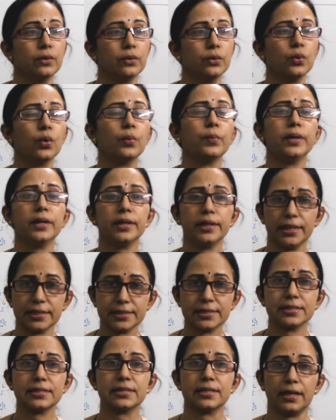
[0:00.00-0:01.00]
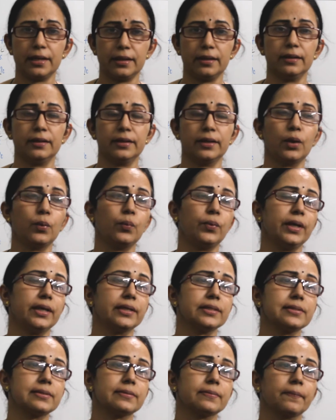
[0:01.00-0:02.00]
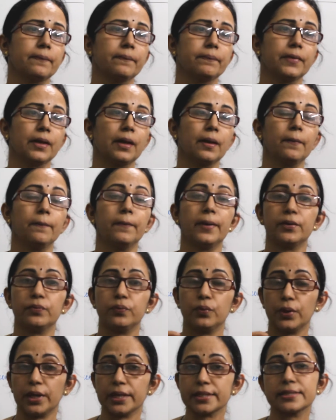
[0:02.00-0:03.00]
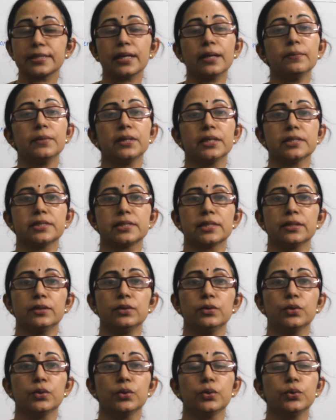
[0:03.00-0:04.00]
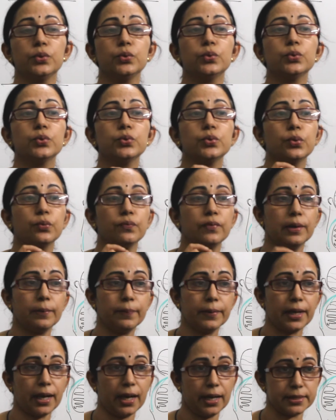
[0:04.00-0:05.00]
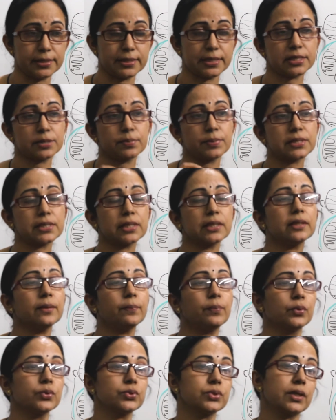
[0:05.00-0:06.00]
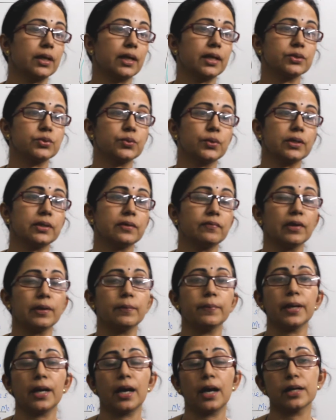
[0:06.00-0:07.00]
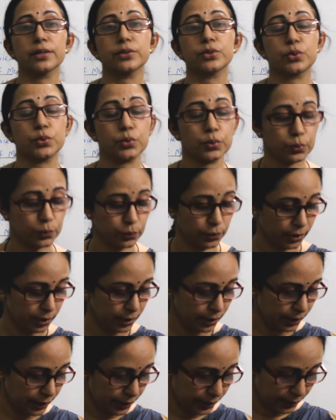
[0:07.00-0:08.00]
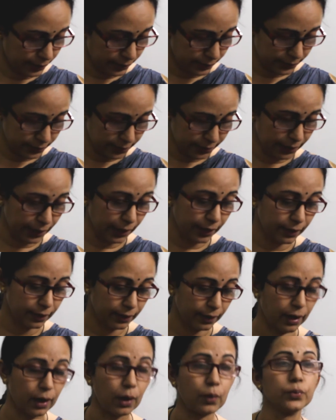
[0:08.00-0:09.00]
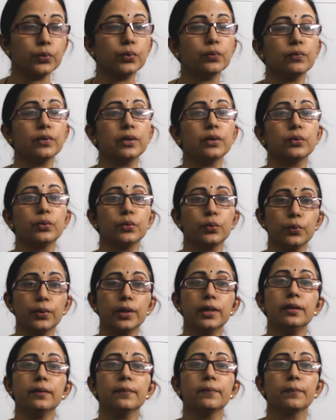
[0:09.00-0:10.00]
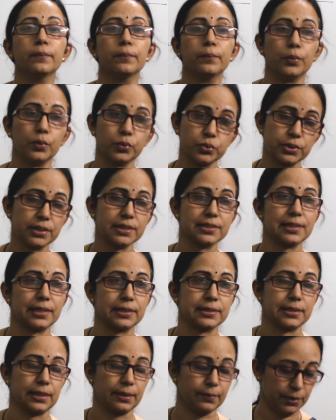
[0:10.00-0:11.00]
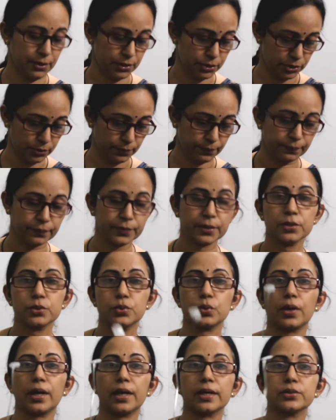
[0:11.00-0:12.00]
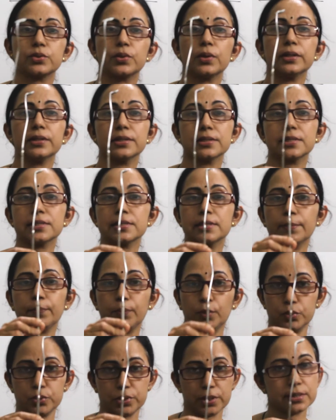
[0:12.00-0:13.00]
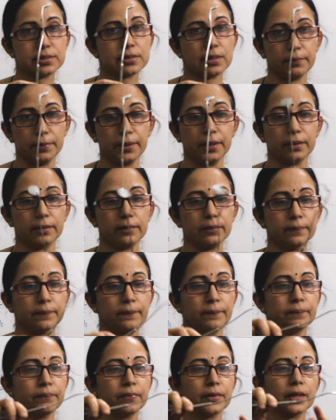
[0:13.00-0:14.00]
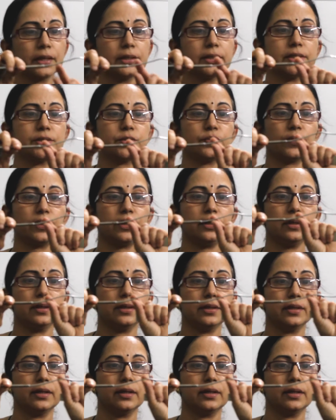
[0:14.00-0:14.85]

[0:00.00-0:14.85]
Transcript: Nobody does it nowadays. But for examination, you will be asked, especially the postgraduate will be asked to tell how you will do in postnasal examination. So actually this is a postnasal mirror. This one,